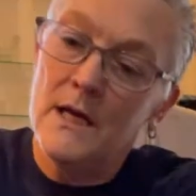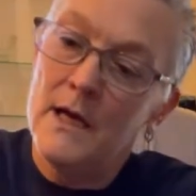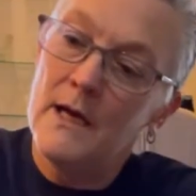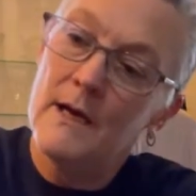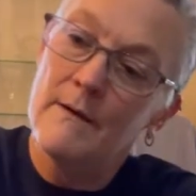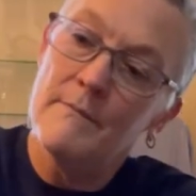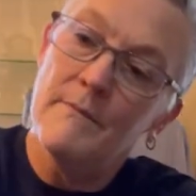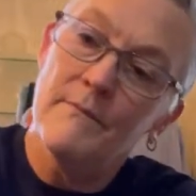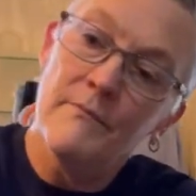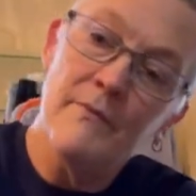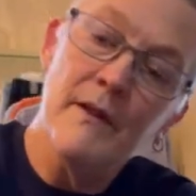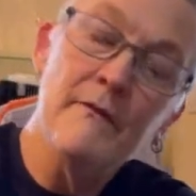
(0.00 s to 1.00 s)
um,
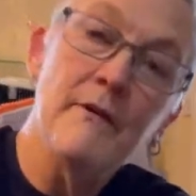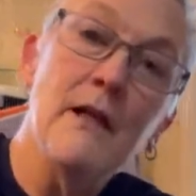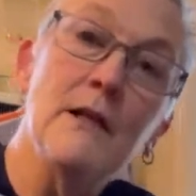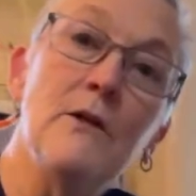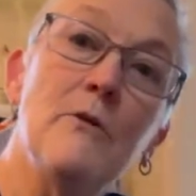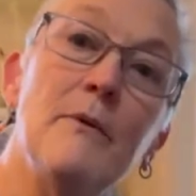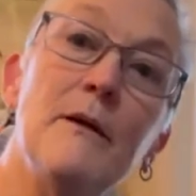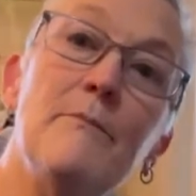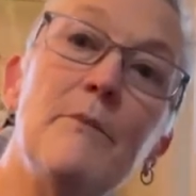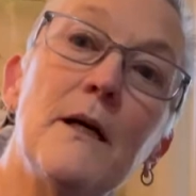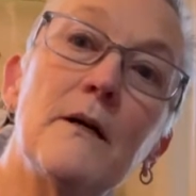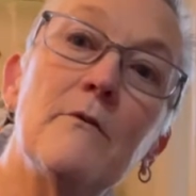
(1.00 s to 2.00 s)
They've got a little bit of
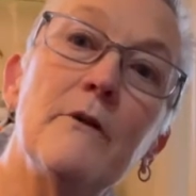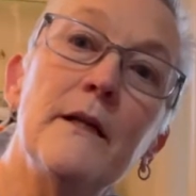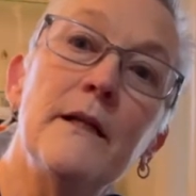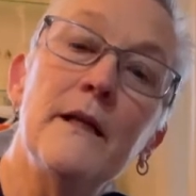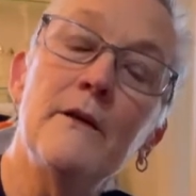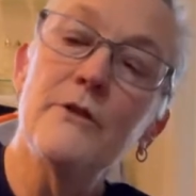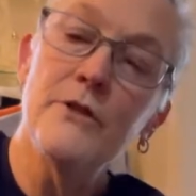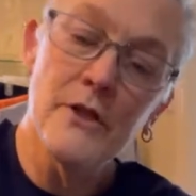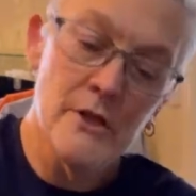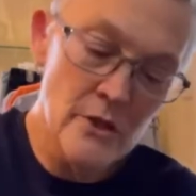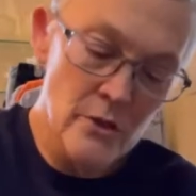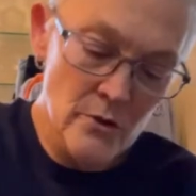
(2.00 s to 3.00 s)
puckering there
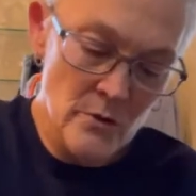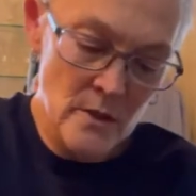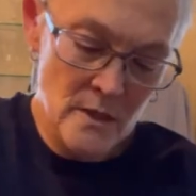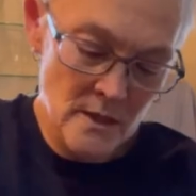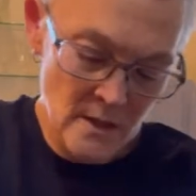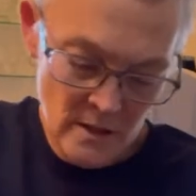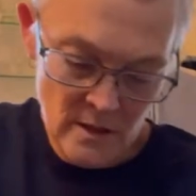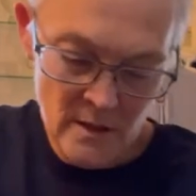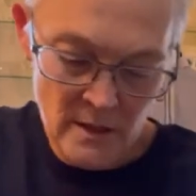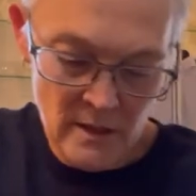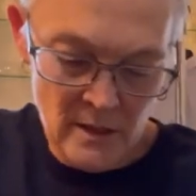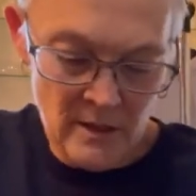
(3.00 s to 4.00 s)
too.
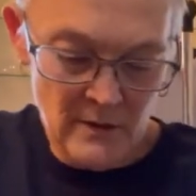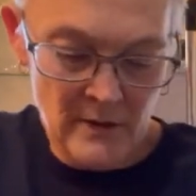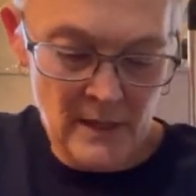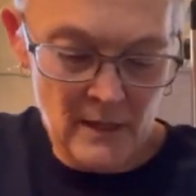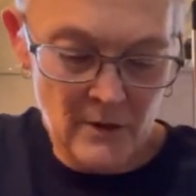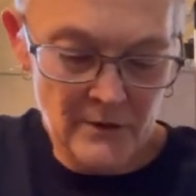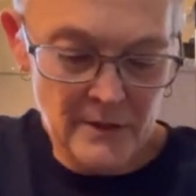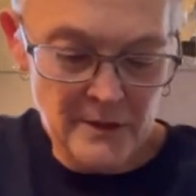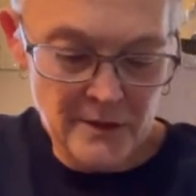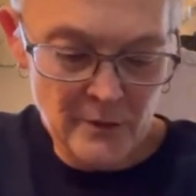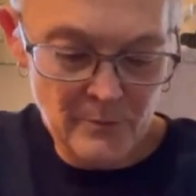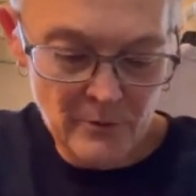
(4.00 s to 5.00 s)
They are the
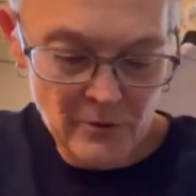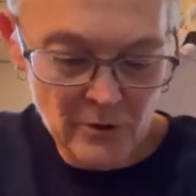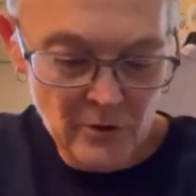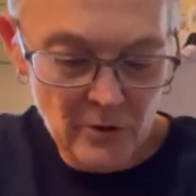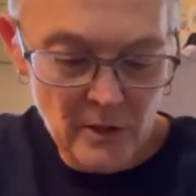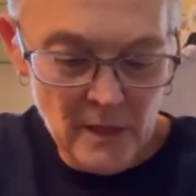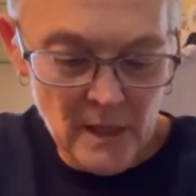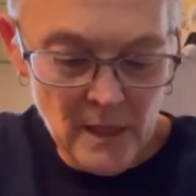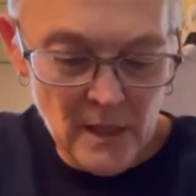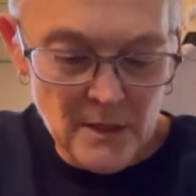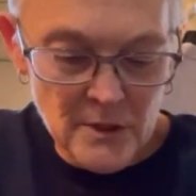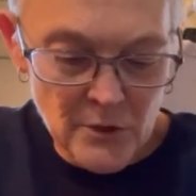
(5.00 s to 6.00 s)
super,
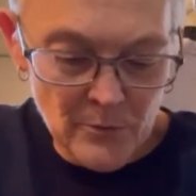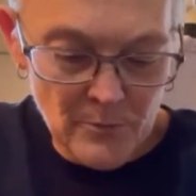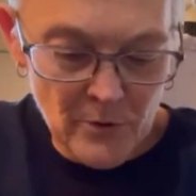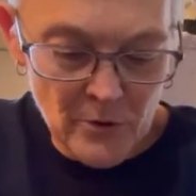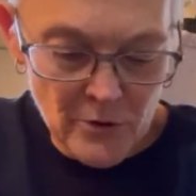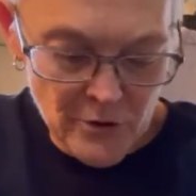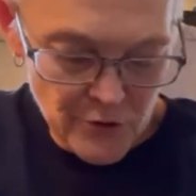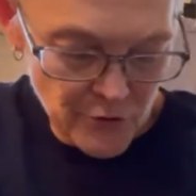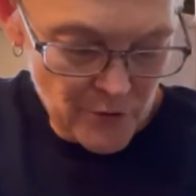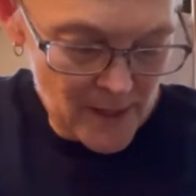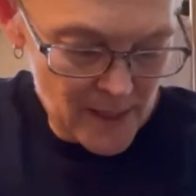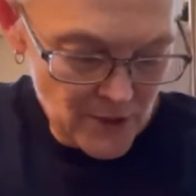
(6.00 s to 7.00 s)
super
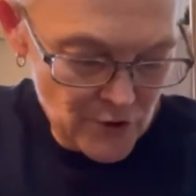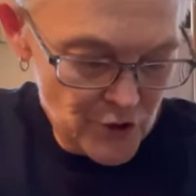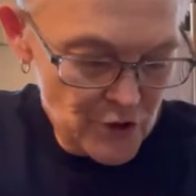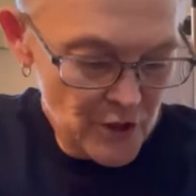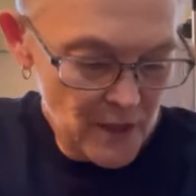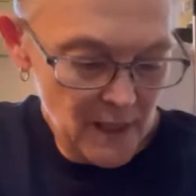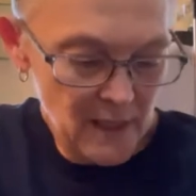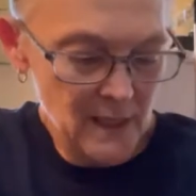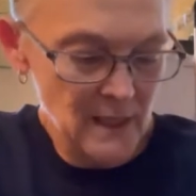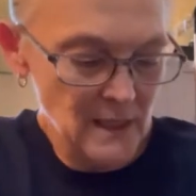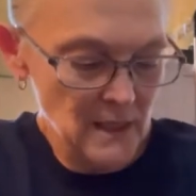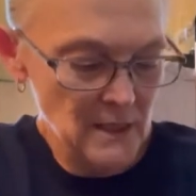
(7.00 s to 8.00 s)
stretch
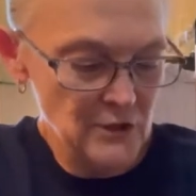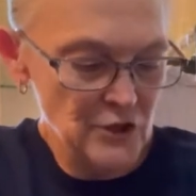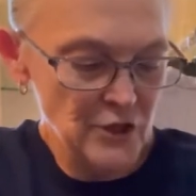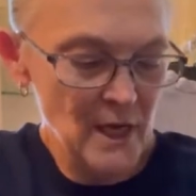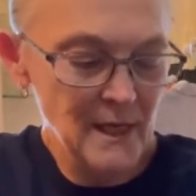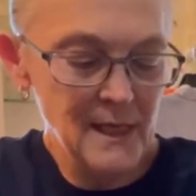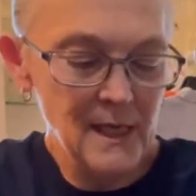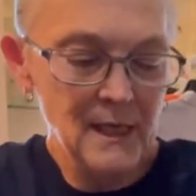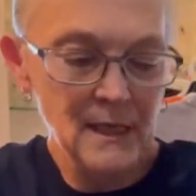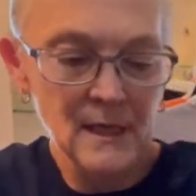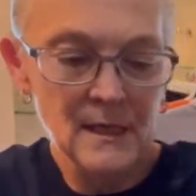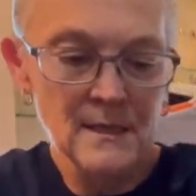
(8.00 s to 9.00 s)
in a
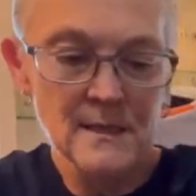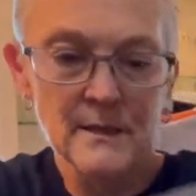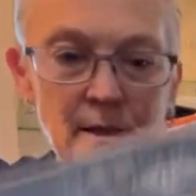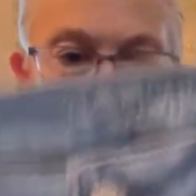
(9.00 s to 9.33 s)
jegging. So they